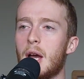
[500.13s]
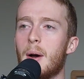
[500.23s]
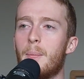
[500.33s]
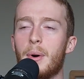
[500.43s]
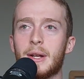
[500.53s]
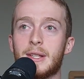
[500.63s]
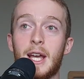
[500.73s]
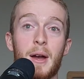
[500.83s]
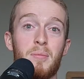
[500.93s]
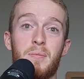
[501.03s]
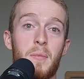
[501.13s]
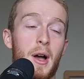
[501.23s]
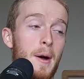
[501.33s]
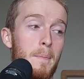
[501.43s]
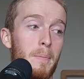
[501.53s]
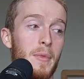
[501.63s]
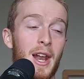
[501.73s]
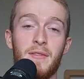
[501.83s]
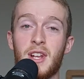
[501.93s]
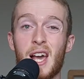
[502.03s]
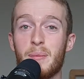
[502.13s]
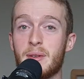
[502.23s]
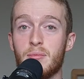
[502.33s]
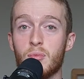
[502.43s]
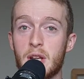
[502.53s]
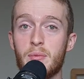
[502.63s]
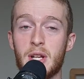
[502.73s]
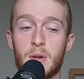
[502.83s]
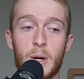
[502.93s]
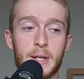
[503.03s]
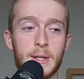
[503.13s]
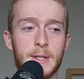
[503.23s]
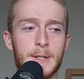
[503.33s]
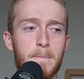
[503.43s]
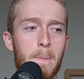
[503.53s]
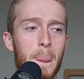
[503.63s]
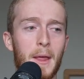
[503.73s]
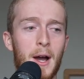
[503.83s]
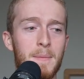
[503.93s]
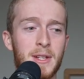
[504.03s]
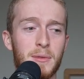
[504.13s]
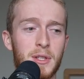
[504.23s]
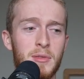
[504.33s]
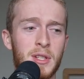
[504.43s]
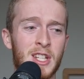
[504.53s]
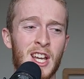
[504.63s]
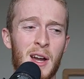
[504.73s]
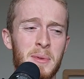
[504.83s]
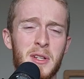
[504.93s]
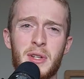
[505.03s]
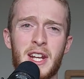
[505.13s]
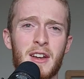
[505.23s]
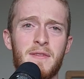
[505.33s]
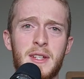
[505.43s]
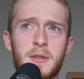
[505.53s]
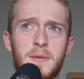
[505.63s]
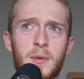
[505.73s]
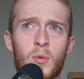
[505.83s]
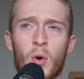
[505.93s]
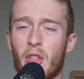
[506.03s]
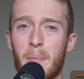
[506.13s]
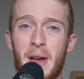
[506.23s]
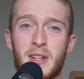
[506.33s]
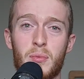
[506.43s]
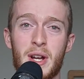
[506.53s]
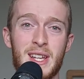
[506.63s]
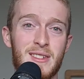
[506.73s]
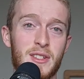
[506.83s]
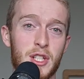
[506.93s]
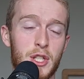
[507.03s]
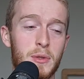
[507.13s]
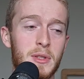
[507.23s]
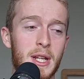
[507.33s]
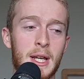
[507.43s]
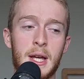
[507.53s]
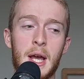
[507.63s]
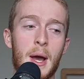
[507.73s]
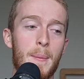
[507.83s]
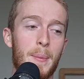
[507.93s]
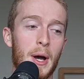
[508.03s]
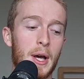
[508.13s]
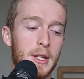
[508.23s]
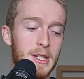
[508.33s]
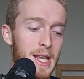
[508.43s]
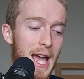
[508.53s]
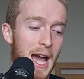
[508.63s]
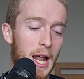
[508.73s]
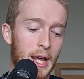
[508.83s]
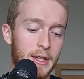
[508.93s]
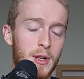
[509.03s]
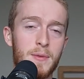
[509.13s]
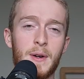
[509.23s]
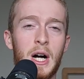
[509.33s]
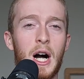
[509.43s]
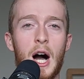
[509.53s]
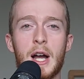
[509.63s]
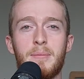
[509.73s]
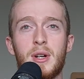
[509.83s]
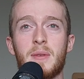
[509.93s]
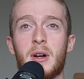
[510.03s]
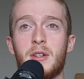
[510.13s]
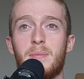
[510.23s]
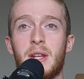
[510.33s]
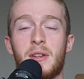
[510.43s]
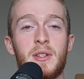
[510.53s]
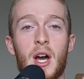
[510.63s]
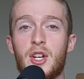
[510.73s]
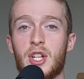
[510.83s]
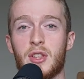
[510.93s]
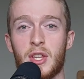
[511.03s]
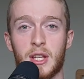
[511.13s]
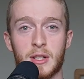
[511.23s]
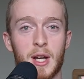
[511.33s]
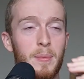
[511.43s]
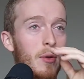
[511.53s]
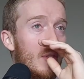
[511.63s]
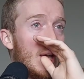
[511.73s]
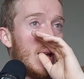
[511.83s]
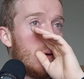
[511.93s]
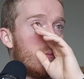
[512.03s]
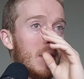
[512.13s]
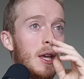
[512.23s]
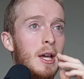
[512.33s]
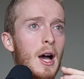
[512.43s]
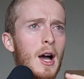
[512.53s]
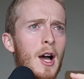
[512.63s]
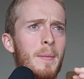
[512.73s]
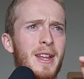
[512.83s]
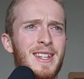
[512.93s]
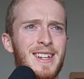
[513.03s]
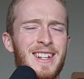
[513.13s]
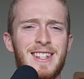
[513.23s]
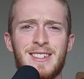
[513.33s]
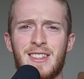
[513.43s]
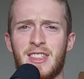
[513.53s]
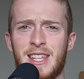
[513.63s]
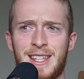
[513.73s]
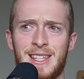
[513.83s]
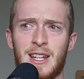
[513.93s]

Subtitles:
But yeah, 11 Labs, really, really quite good. I'm still using it. I'm still getting a feel for what the best way is to use it. But yeah, like so far, I've pretty much been searching things up on there. It is in the